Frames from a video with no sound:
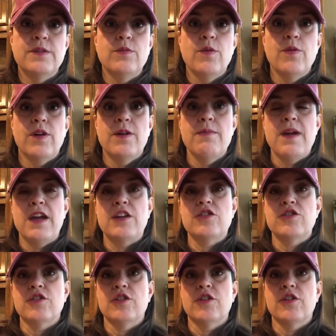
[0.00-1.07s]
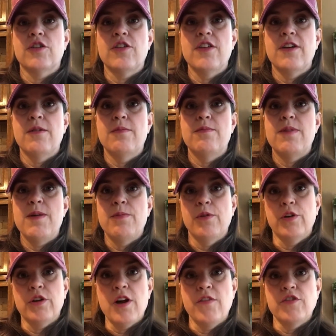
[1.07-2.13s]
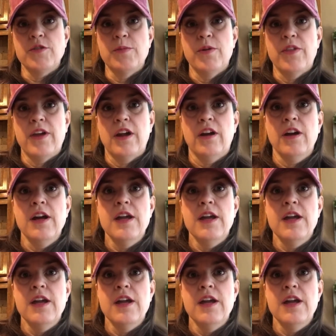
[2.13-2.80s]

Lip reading: and we want to make sure that people are comfortable there.